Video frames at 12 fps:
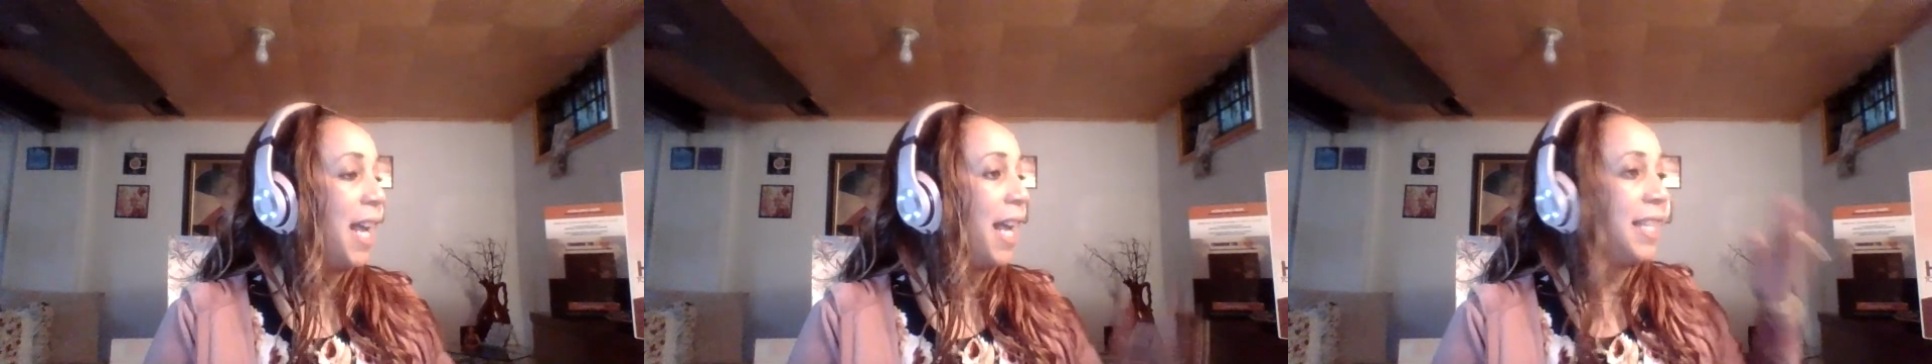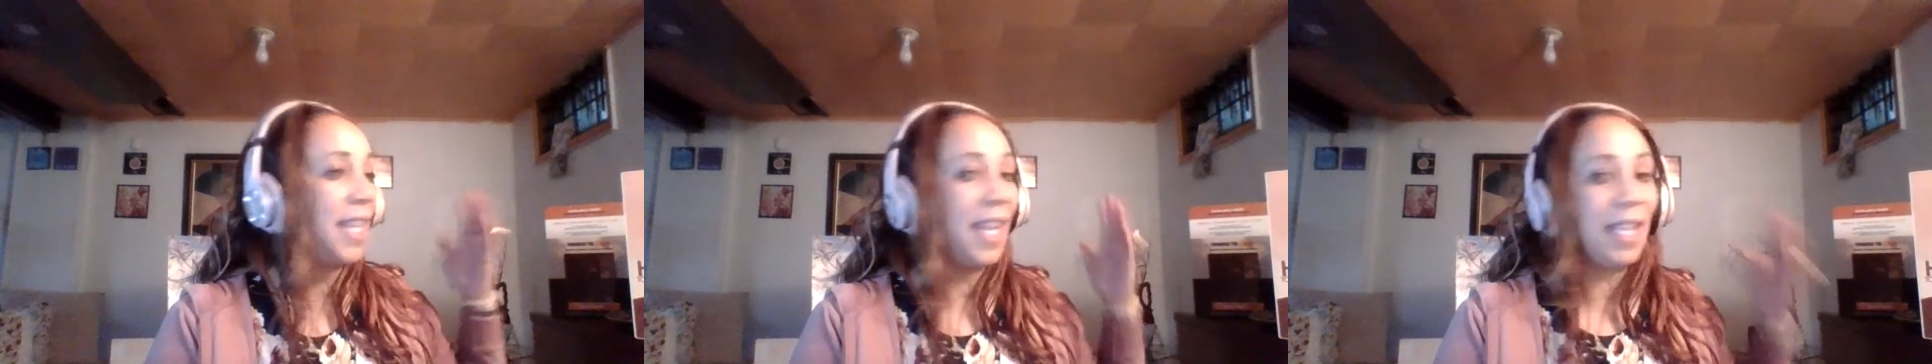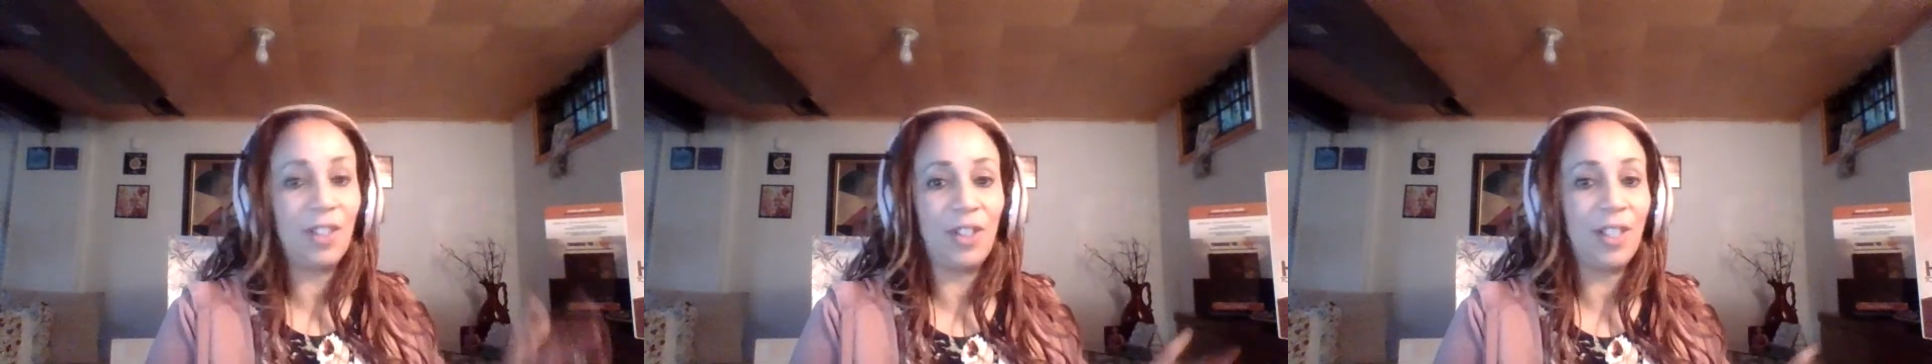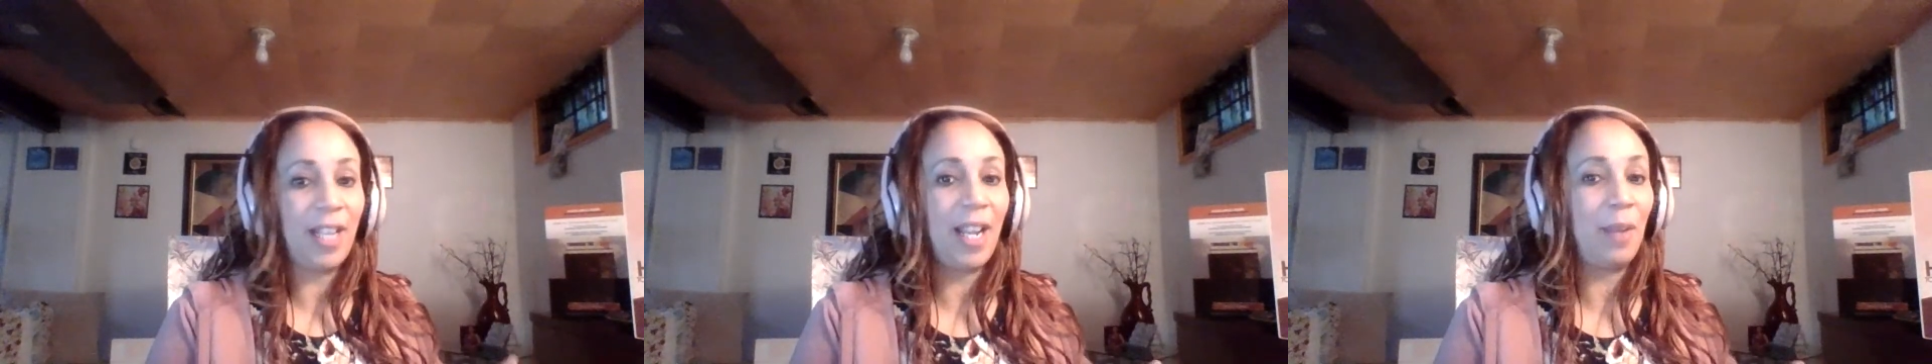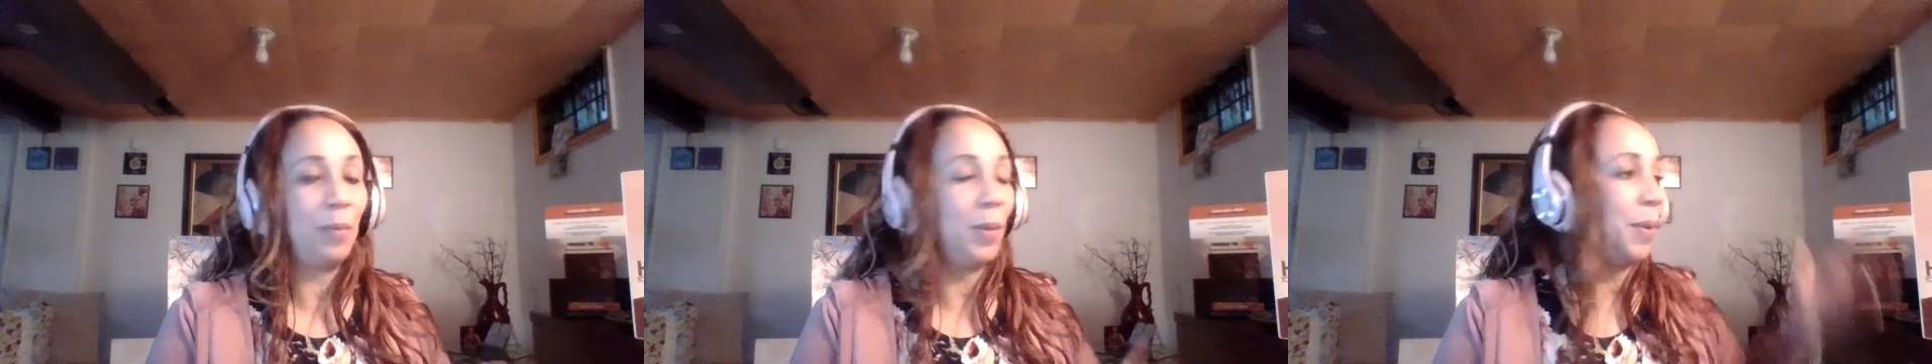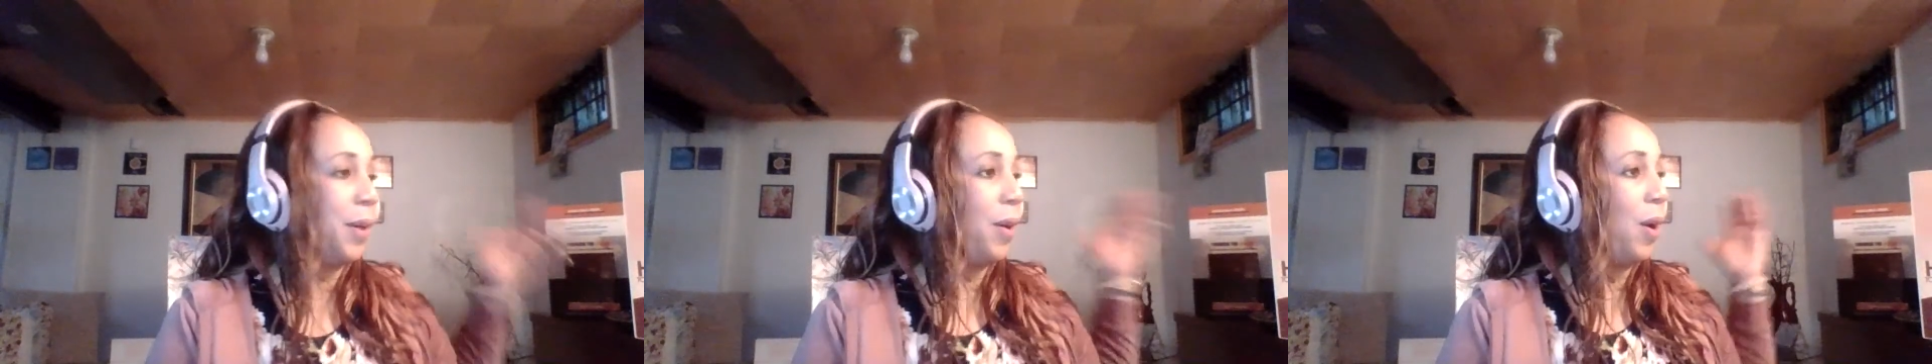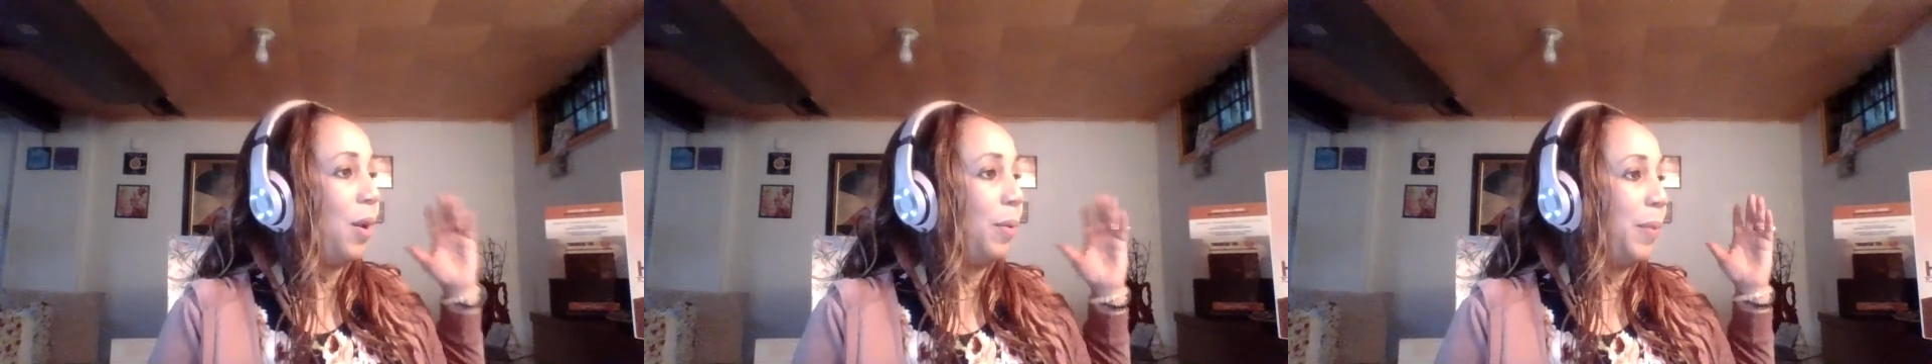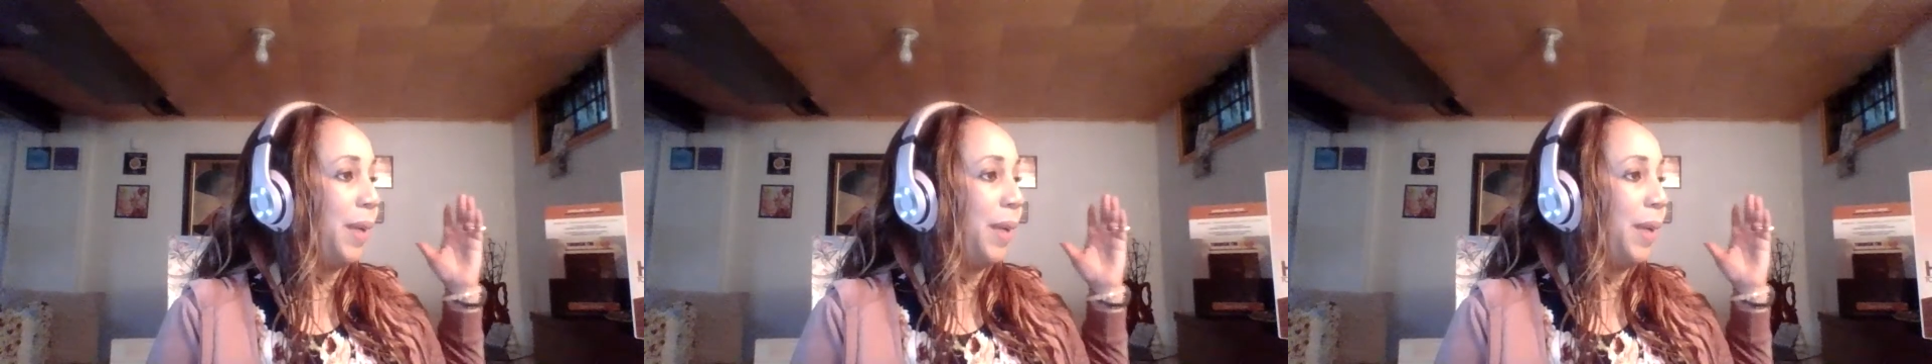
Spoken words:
And yesterday, we were all